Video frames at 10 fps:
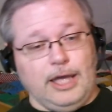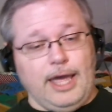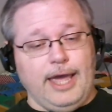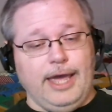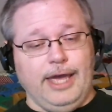
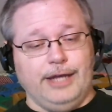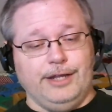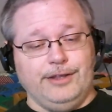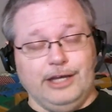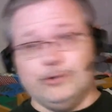And
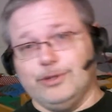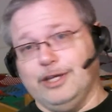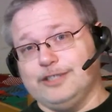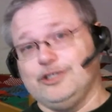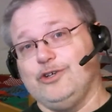the other
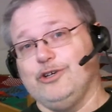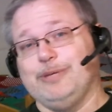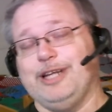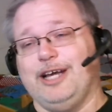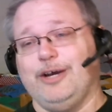thing slowing
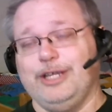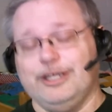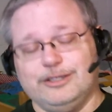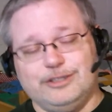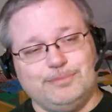me down
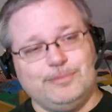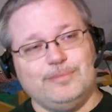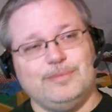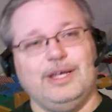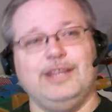is
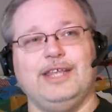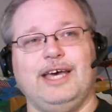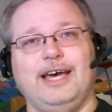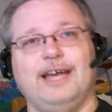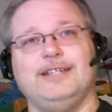
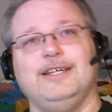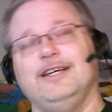that,